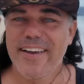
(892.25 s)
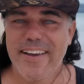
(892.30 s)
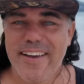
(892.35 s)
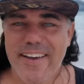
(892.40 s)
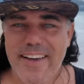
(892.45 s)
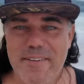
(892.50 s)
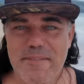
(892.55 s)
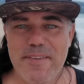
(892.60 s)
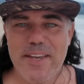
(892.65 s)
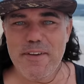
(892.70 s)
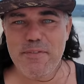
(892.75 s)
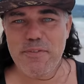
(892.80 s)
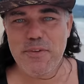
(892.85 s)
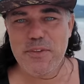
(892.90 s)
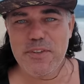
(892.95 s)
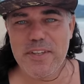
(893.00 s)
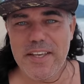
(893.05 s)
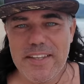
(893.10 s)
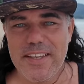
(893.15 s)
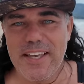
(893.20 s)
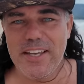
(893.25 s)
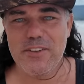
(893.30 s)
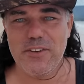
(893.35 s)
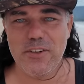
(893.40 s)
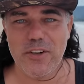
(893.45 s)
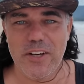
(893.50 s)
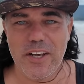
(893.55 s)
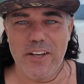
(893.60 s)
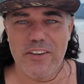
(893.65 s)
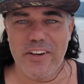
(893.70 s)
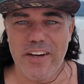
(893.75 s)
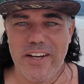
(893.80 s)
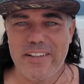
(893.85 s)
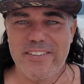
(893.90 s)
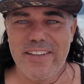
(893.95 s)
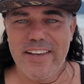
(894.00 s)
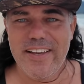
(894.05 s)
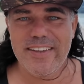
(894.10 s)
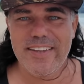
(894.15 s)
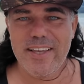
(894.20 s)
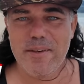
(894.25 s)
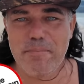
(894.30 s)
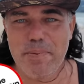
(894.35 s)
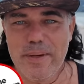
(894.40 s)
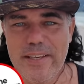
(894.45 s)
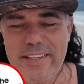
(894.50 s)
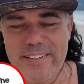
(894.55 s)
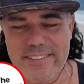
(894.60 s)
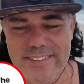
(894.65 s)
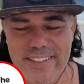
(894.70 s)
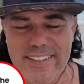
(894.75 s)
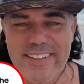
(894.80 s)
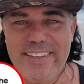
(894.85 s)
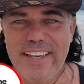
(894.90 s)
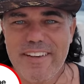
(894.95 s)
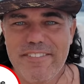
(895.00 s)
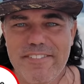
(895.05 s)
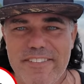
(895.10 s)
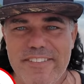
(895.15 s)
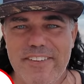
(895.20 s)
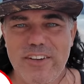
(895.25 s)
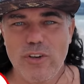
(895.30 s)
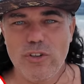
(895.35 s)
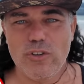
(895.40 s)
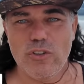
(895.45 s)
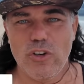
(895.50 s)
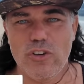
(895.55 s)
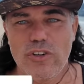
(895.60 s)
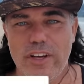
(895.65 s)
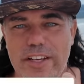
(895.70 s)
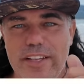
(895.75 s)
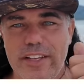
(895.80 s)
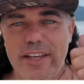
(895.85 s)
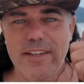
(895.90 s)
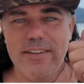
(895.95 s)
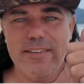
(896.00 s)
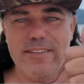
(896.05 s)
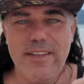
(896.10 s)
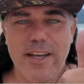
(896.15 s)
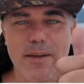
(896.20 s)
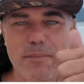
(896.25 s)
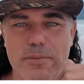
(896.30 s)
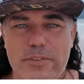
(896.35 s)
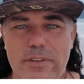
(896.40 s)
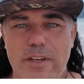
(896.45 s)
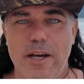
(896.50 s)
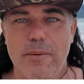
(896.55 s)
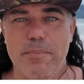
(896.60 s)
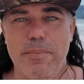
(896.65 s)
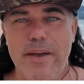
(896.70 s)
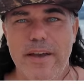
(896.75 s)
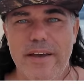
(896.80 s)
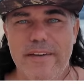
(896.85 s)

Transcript: um, if you did enjoy those charts then please give those already a thumbs up